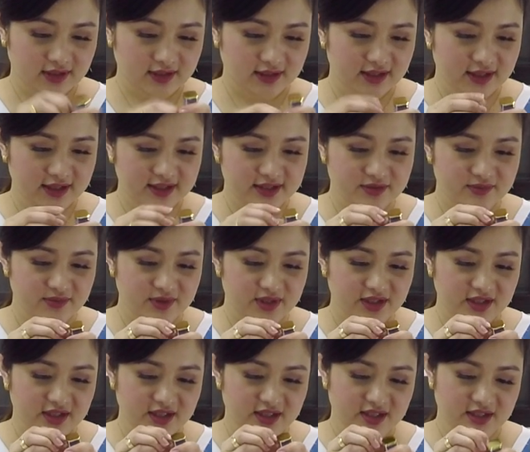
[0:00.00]
This one
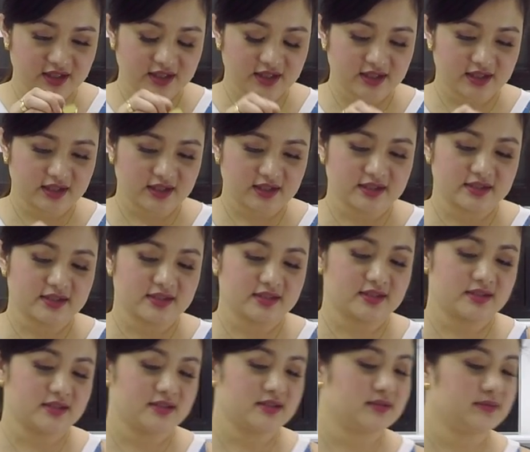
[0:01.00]

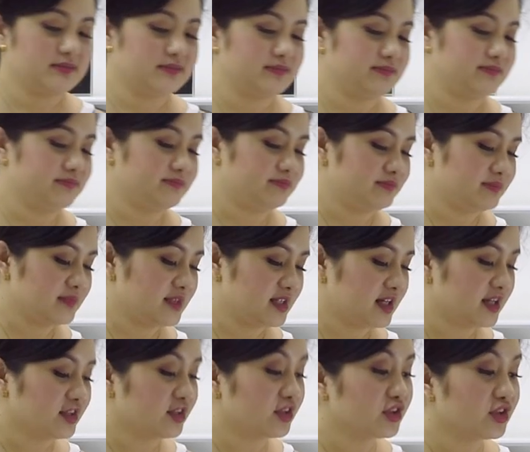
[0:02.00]
is
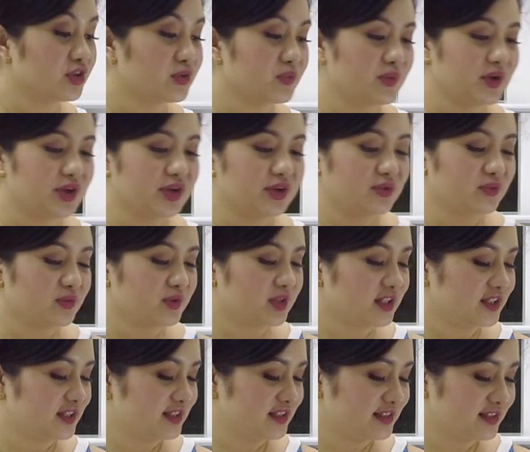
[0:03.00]
another weird
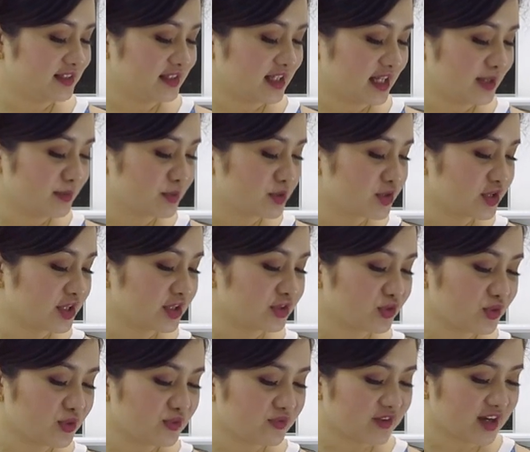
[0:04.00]
one. I'm sure
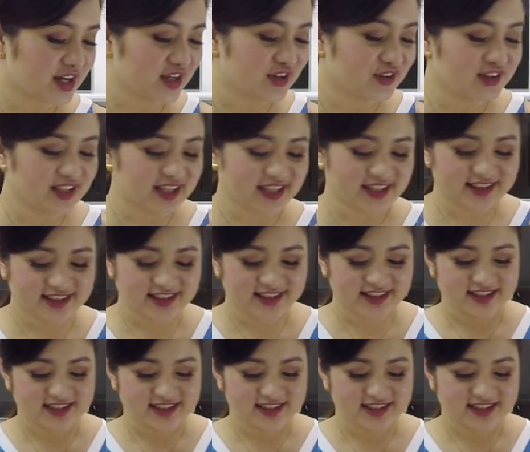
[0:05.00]
ito yung violet.